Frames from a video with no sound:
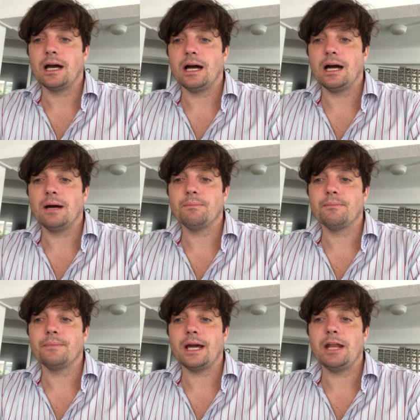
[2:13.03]

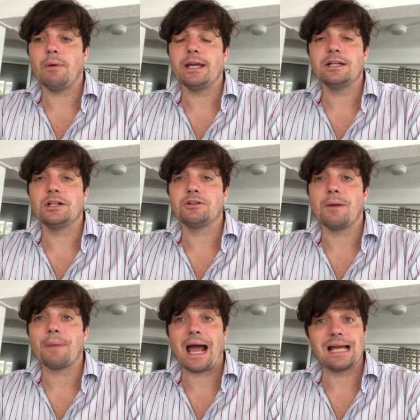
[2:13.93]
Um, anyway,
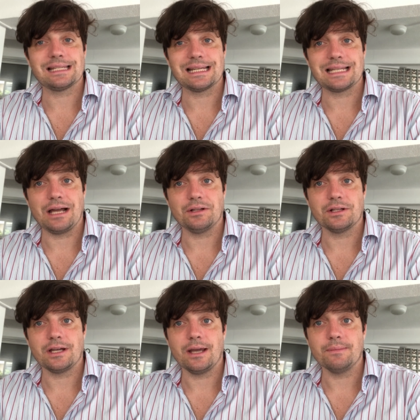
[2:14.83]
Trump has
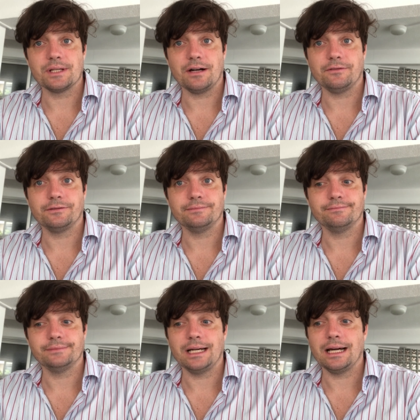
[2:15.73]
excelled himself.
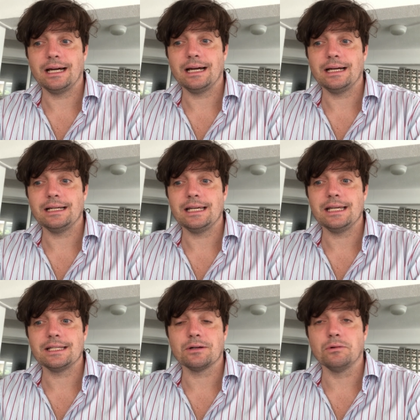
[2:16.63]
Uh,
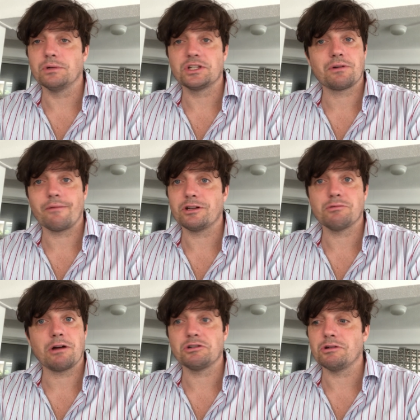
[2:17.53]
he's always striving
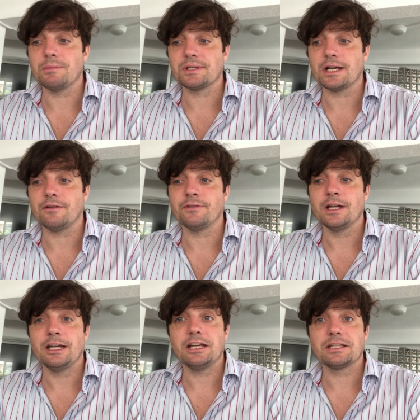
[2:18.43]
to outdo himself
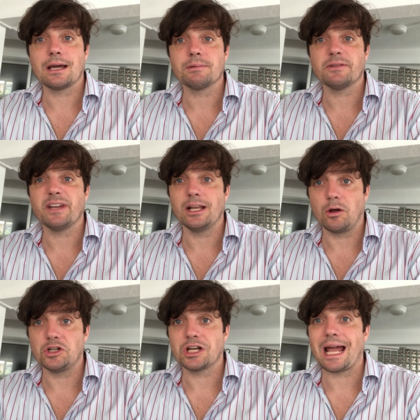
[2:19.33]
in terms of
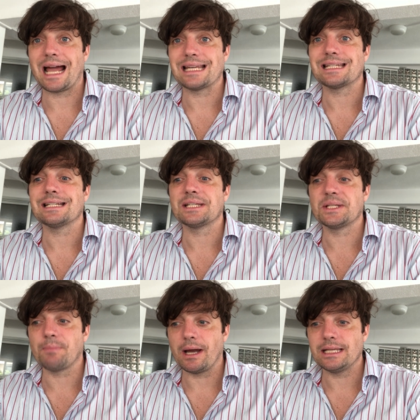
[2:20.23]
illogic and
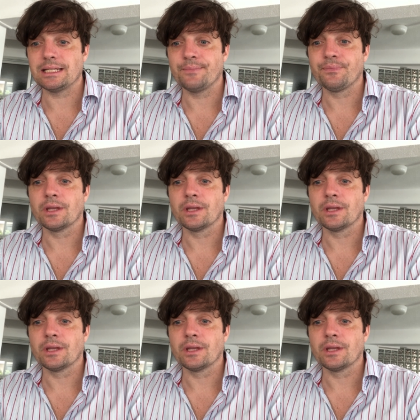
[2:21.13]
spite.